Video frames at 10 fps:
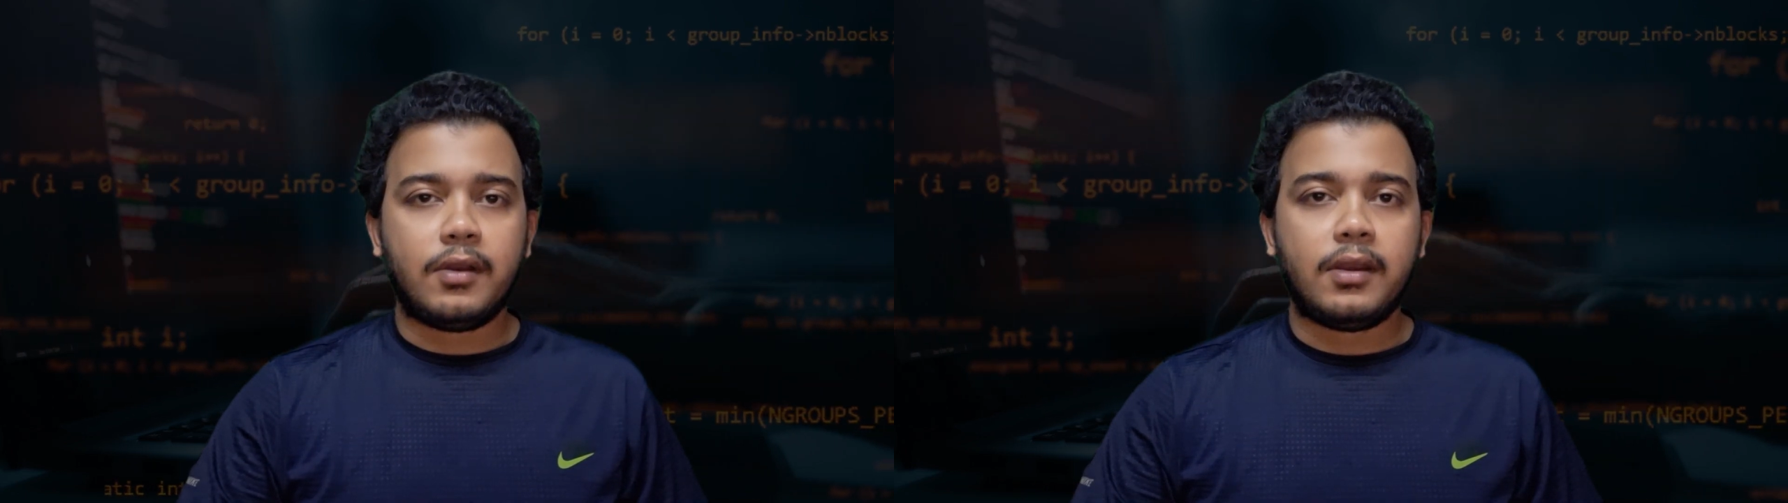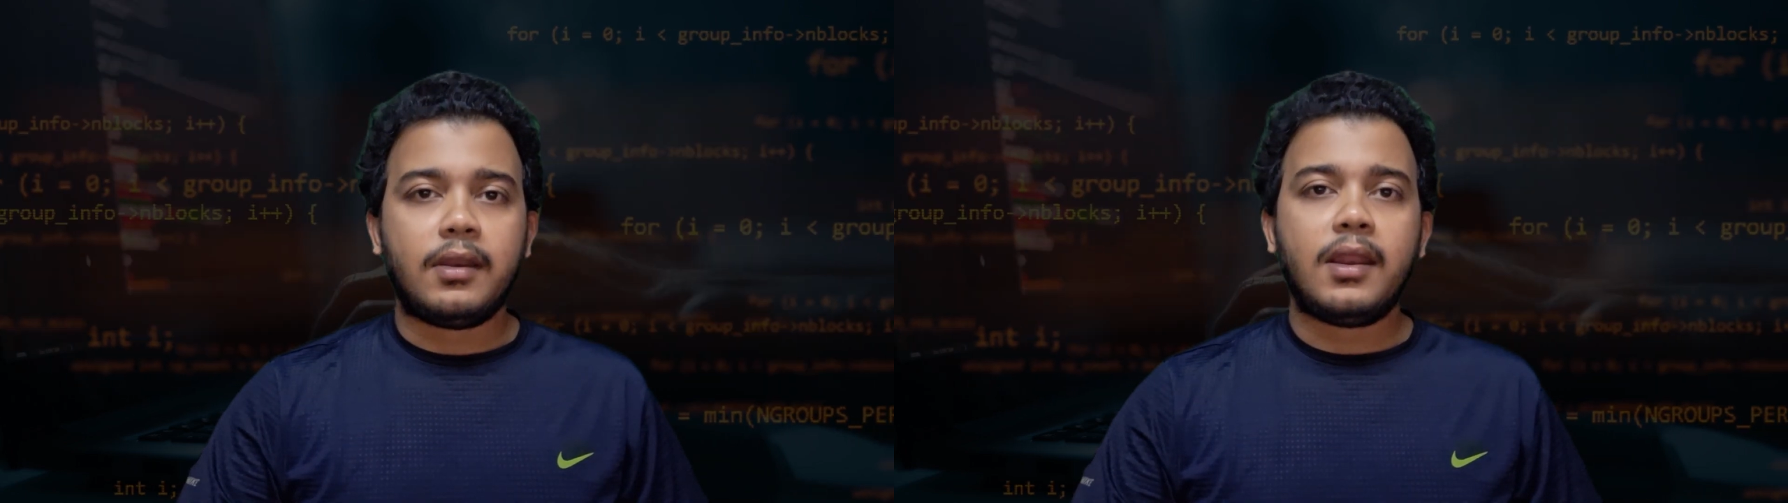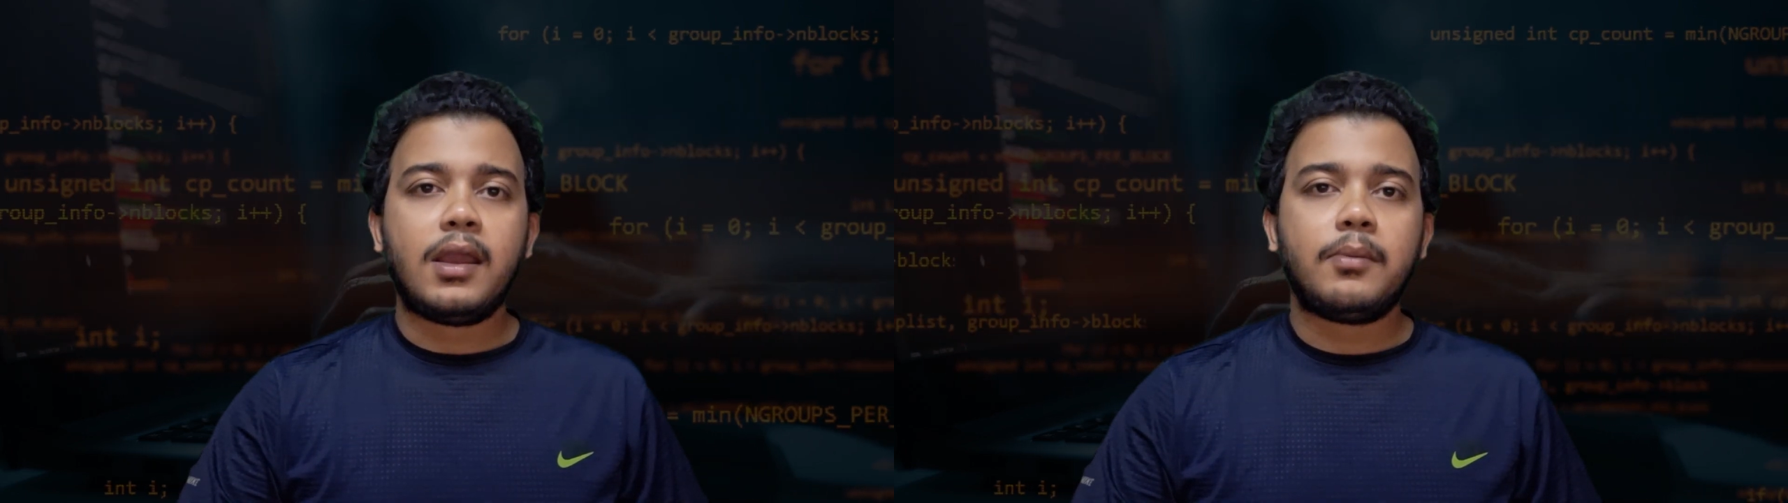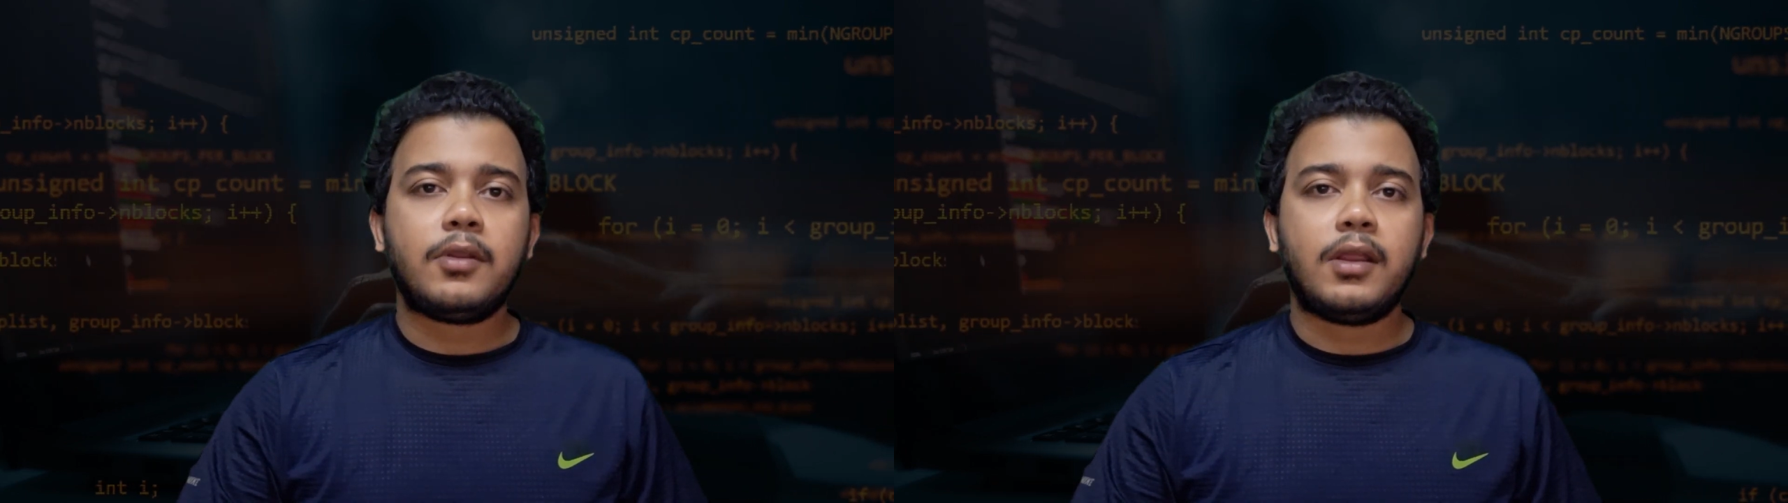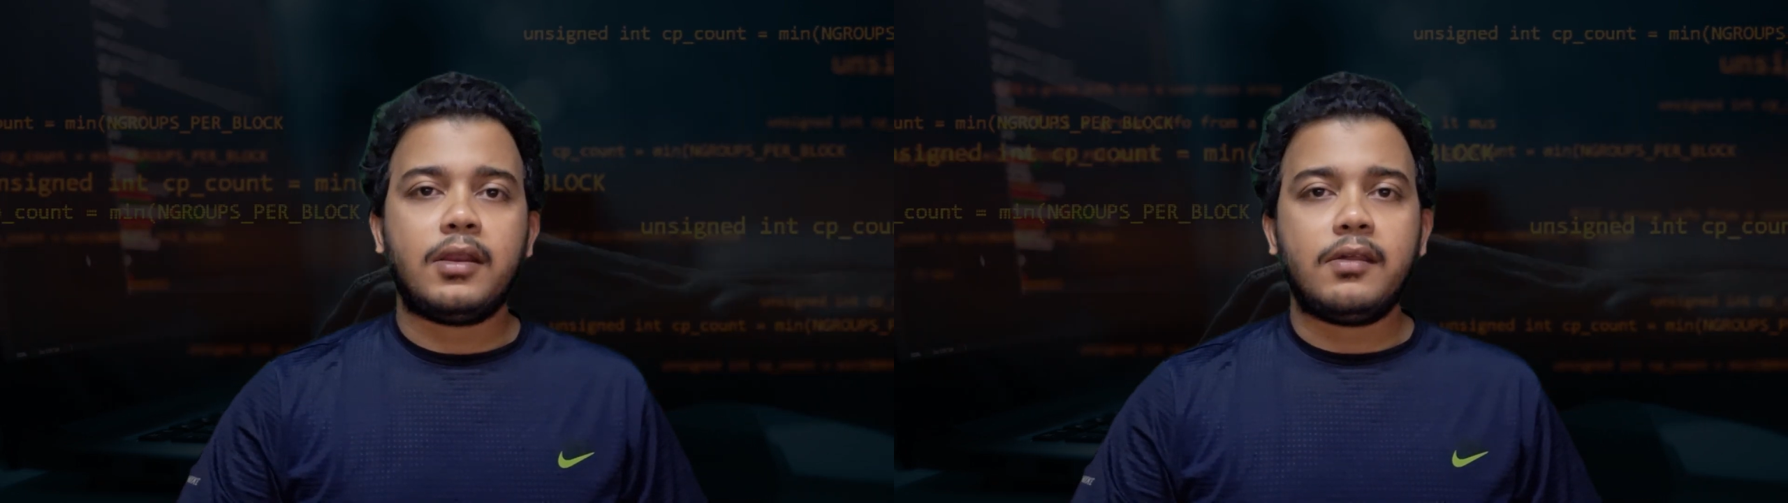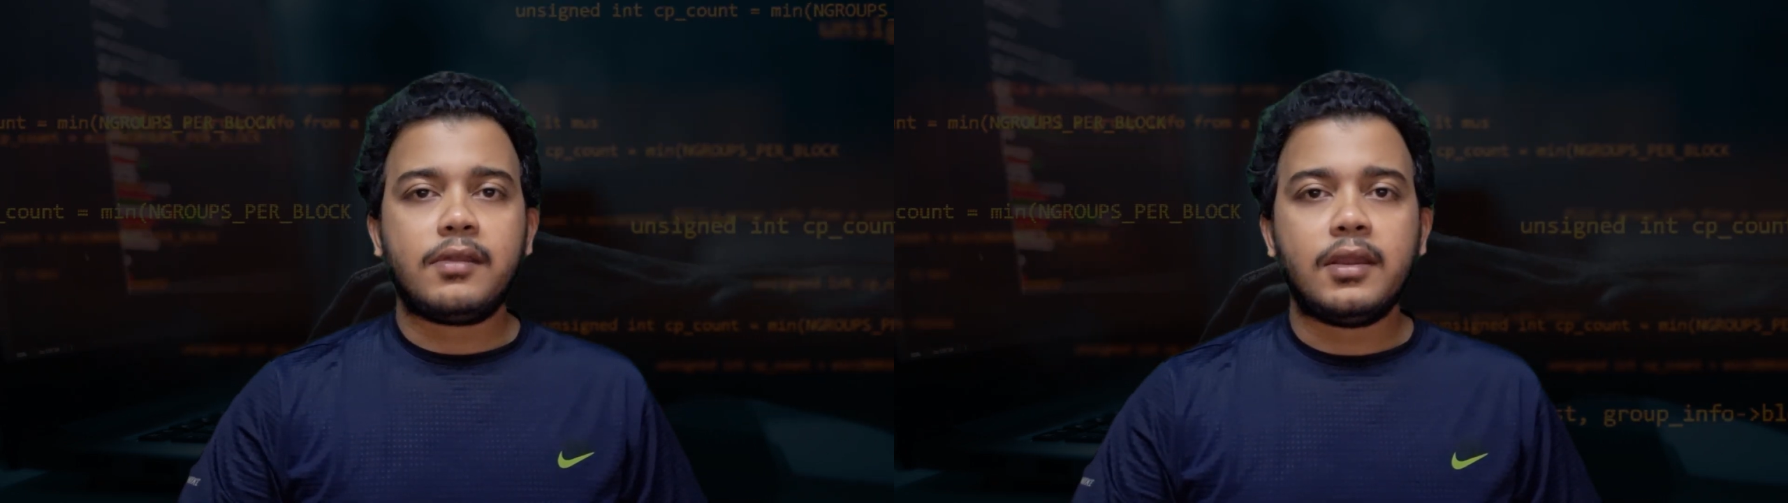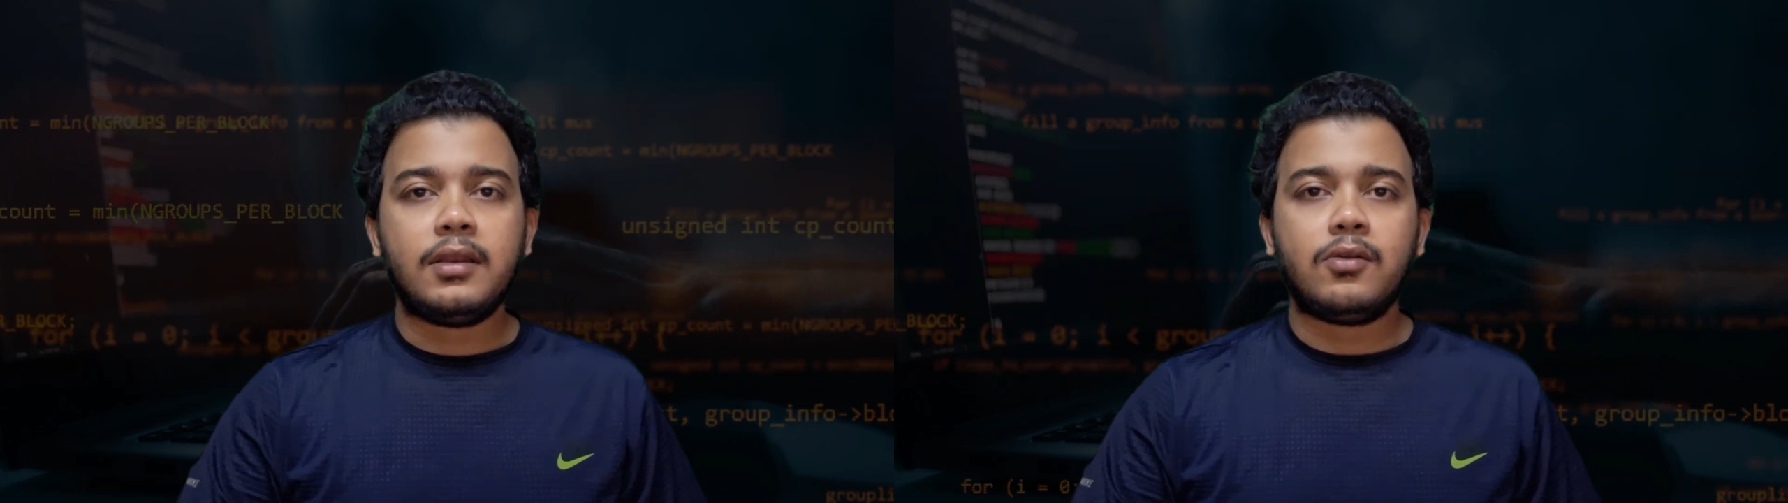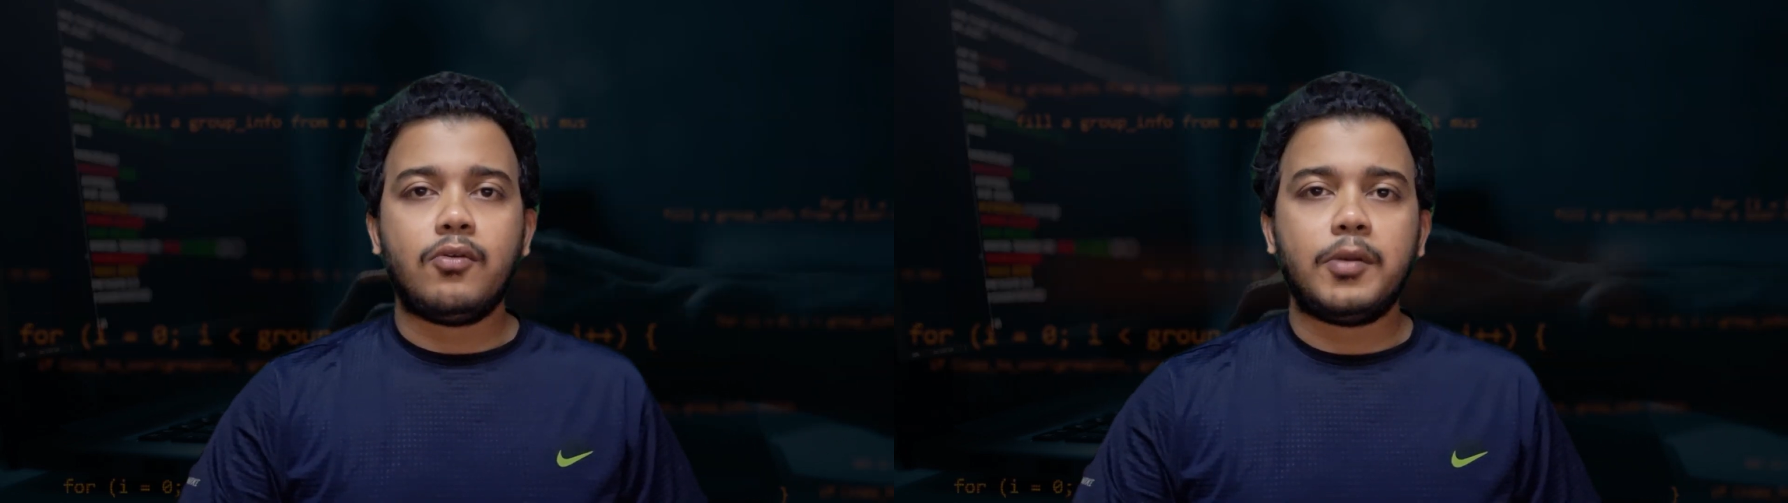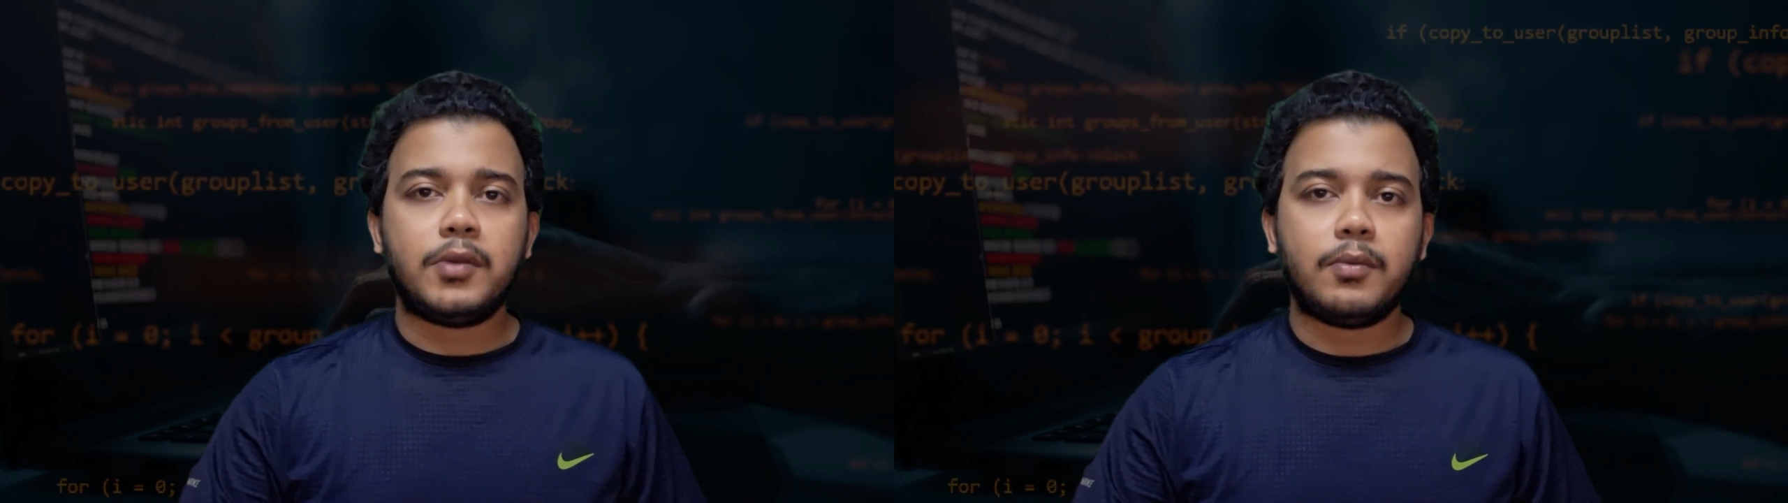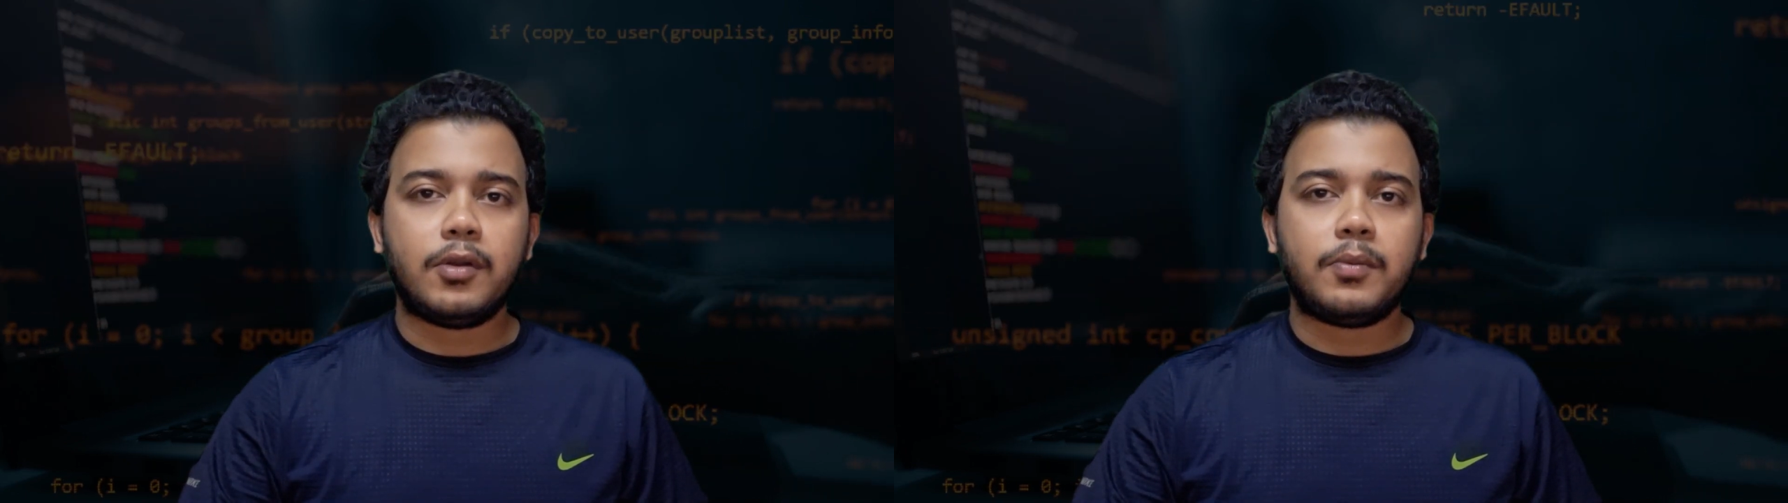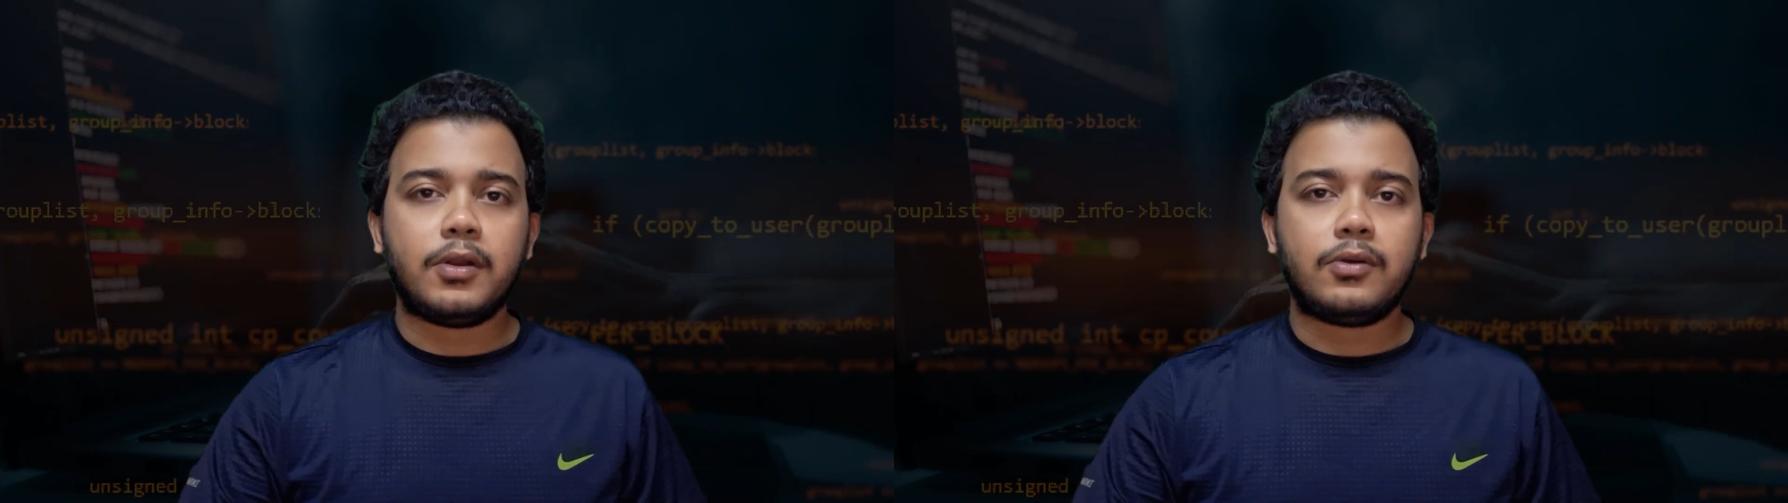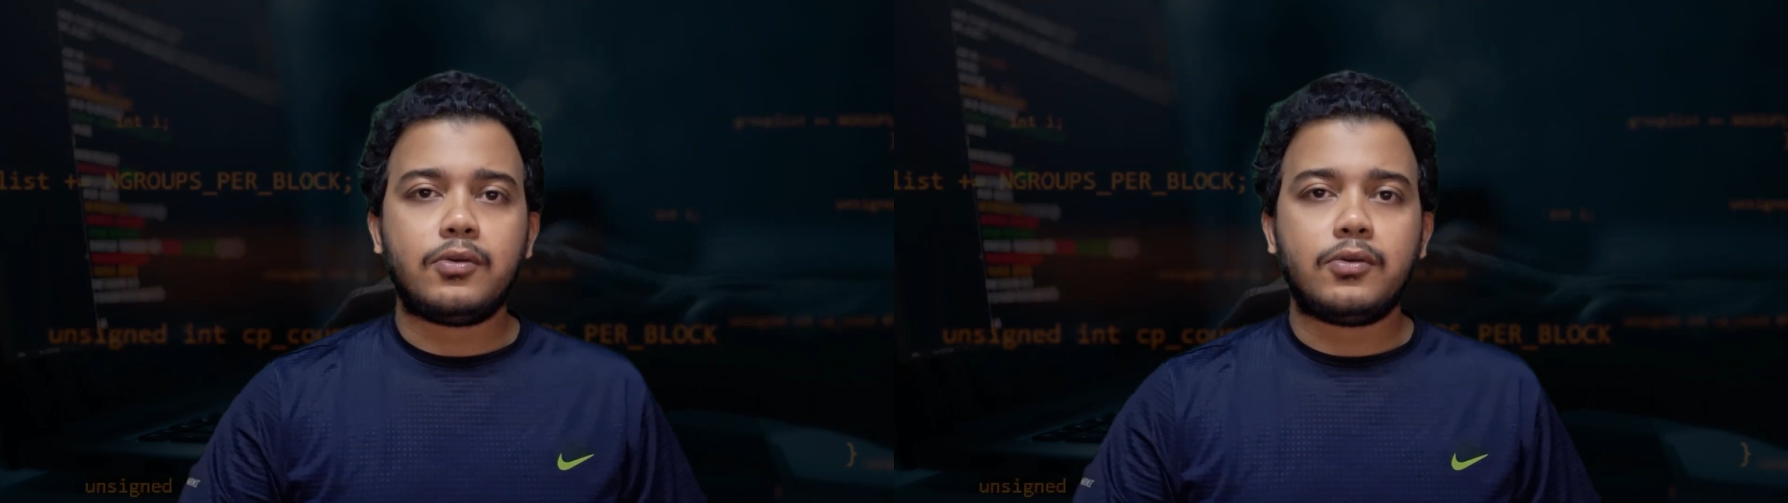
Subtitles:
a reliable and skilled web developer